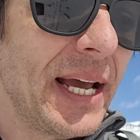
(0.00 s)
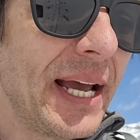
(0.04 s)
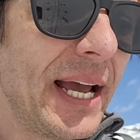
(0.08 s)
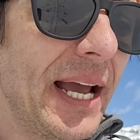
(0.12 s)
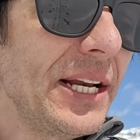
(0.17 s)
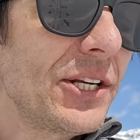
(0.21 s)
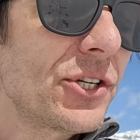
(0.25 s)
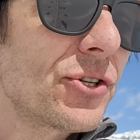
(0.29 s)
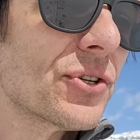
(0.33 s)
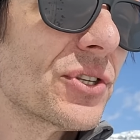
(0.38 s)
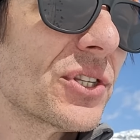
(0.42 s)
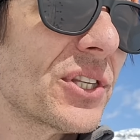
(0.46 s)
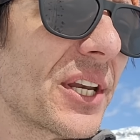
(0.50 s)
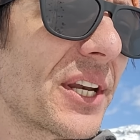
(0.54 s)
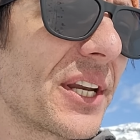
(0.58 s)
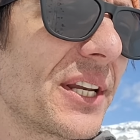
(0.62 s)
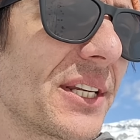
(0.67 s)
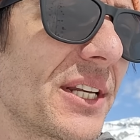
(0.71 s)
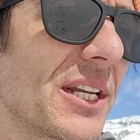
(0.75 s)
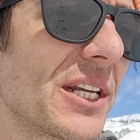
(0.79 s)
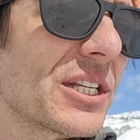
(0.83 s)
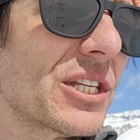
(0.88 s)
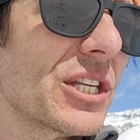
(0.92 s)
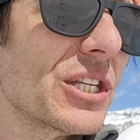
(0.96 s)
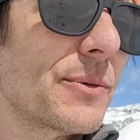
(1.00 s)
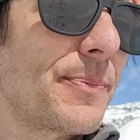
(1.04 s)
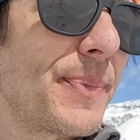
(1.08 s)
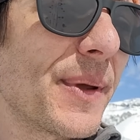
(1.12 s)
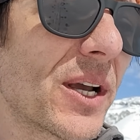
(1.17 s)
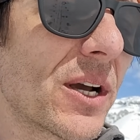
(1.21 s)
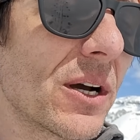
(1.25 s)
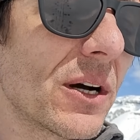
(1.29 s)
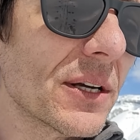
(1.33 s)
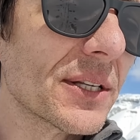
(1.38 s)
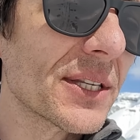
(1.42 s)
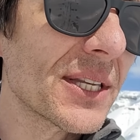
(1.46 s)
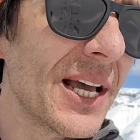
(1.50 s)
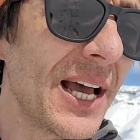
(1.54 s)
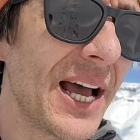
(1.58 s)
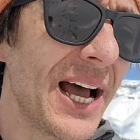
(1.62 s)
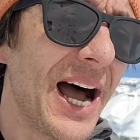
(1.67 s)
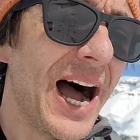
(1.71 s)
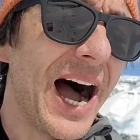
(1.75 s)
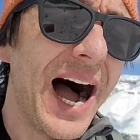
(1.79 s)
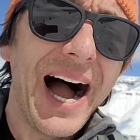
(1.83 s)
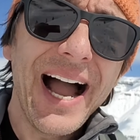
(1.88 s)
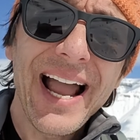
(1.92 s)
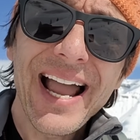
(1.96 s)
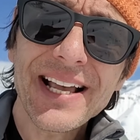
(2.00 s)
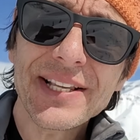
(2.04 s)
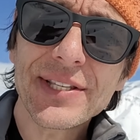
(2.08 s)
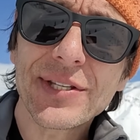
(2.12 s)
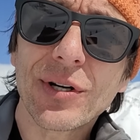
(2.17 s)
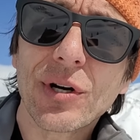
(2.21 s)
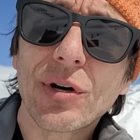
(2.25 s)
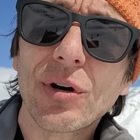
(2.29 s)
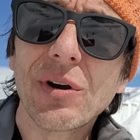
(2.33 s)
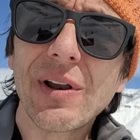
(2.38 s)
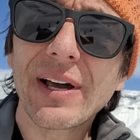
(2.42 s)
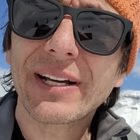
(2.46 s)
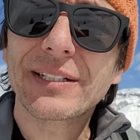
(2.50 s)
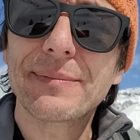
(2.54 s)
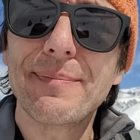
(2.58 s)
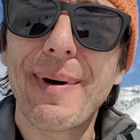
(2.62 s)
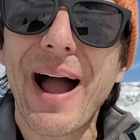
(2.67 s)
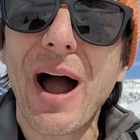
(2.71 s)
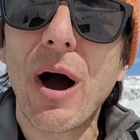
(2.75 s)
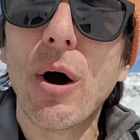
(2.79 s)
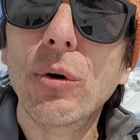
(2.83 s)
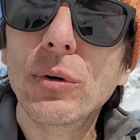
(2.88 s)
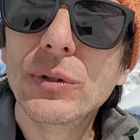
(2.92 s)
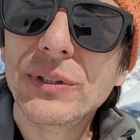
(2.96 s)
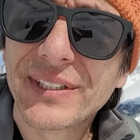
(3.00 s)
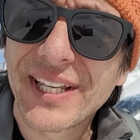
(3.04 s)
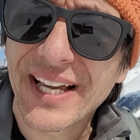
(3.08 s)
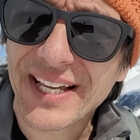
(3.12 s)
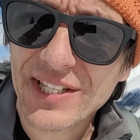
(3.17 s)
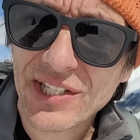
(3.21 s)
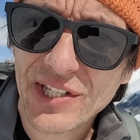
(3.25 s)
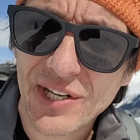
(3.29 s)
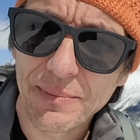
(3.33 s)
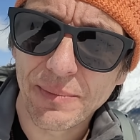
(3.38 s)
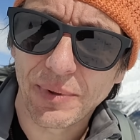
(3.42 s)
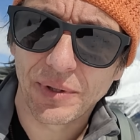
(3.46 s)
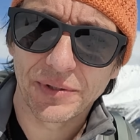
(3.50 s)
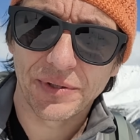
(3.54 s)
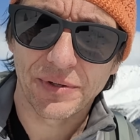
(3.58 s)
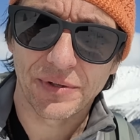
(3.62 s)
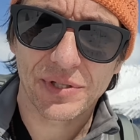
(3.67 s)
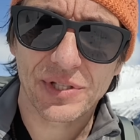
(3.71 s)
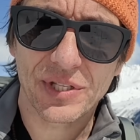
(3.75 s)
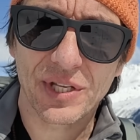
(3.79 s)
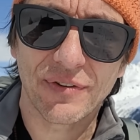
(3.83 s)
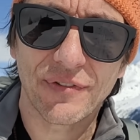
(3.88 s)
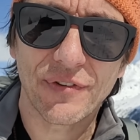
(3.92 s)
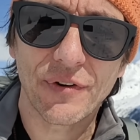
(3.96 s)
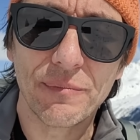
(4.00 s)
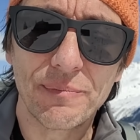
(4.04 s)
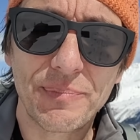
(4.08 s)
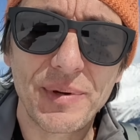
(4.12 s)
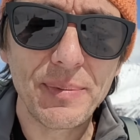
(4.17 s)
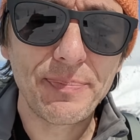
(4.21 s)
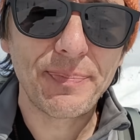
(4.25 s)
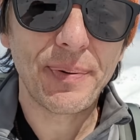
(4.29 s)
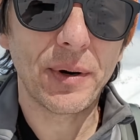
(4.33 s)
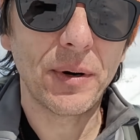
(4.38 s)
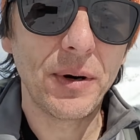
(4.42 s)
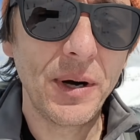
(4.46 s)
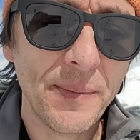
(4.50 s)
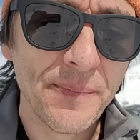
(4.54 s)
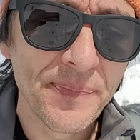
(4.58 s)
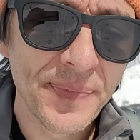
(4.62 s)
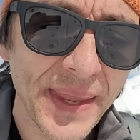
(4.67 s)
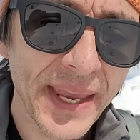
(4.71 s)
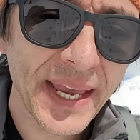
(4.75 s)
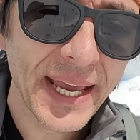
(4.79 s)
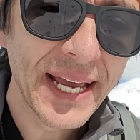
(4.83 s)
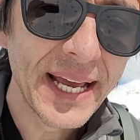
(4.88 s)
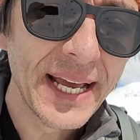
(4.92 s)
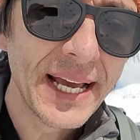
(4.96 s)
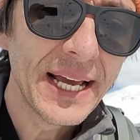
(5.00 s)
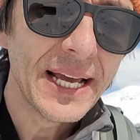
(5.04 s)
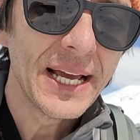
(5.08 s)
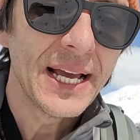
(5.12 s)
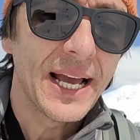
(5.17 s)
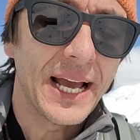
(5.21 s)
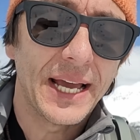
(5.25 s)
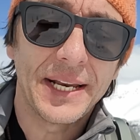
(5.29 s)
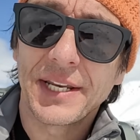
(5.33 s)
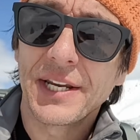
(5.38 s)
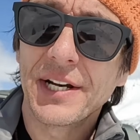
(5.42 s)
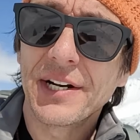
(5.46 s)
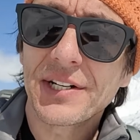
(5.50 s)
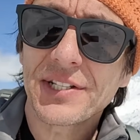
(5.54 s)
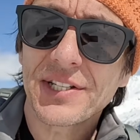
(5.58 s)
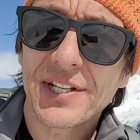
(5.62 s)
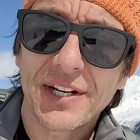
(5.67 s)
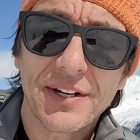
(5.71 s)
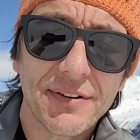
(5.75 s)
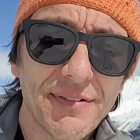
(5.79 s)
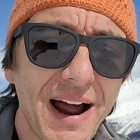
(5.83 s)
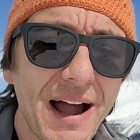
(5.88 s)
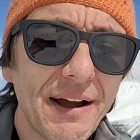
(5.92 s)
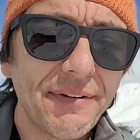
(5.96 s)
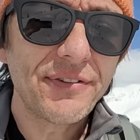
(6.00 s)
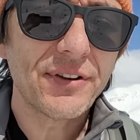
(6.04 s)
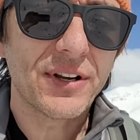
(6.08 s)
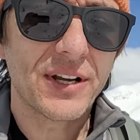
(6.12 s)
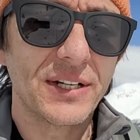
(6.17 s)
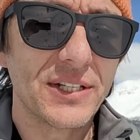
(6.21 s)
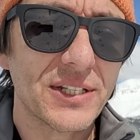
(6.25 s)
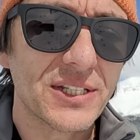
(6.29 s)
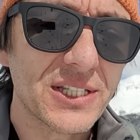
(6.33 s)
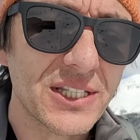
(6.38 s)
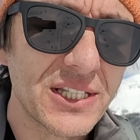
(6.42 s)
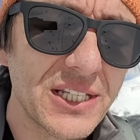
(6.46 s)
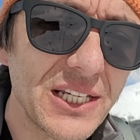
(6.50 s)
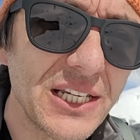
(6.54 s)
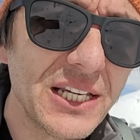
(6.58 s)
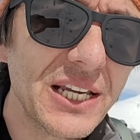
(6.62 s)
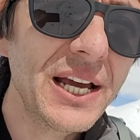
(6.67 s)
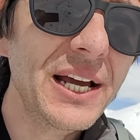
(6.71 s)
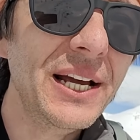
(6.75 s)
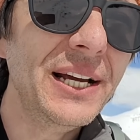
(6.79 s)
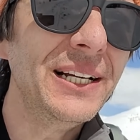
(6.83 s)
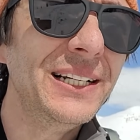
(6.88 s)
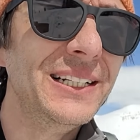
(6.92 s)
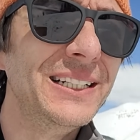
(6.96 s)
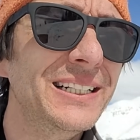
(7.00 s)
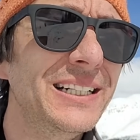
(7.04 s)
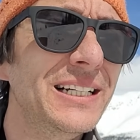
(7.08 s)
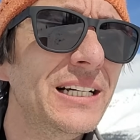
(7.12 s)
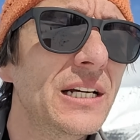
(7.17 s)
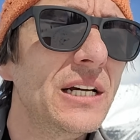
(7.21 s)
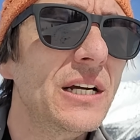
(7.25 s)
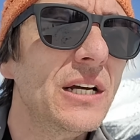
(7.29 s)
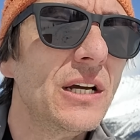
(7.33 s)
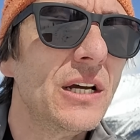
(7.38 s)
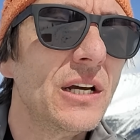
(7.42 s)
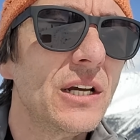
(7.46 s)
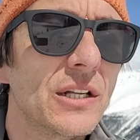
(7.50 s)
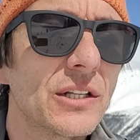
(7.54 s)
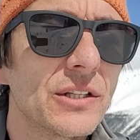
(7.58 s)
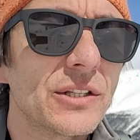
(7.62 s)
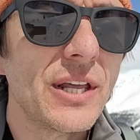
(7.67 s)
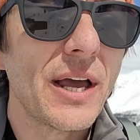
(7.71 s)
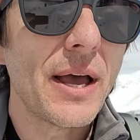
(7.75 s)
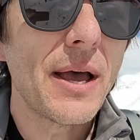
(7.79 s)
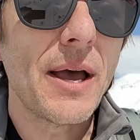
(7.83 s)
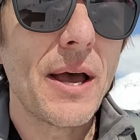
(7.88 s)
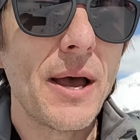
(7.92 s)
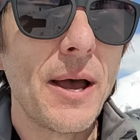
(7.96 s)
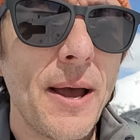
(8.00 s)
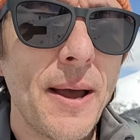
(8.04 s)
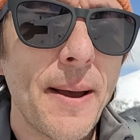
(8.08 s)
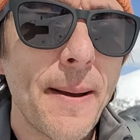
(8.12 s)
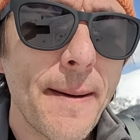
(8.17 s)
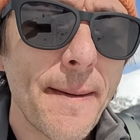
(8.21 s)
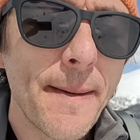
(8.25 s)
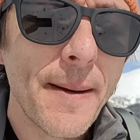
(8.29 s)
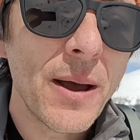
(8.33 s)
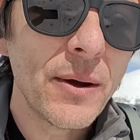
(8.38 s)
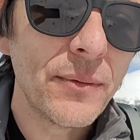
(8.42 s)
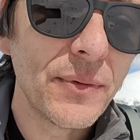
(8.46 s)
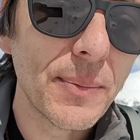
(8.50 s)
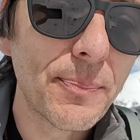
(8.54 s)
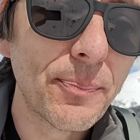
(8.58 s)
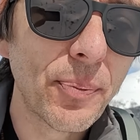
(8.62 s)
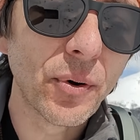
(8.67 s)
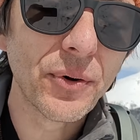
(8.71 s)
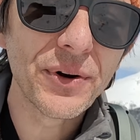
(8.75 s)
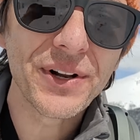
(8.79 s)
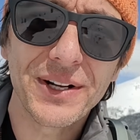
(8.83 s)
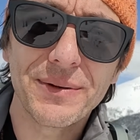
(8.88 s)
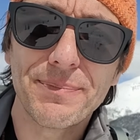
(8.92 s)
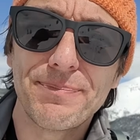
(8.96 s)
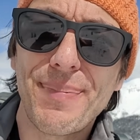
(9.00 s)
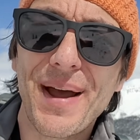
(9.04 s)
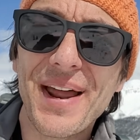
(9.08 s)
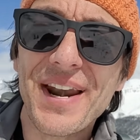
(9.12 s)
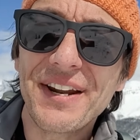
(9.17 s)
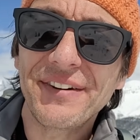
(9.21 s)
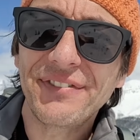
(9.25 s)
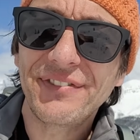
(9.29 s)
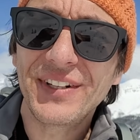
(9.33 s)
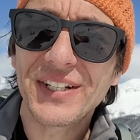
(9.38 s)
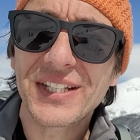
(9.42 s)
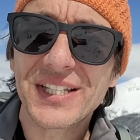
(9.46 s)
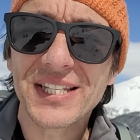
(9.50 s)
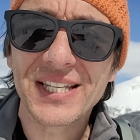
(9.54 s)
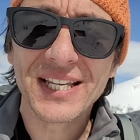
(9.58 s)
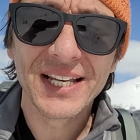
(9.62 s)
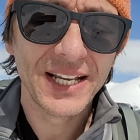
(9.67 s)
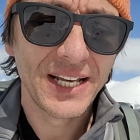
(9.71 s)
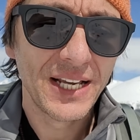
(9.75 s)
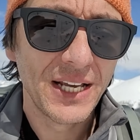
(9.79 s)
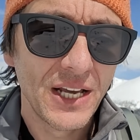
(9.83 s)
interested in this is because i also collect my own testimonials from people and here's a graph. You can see the reported benefits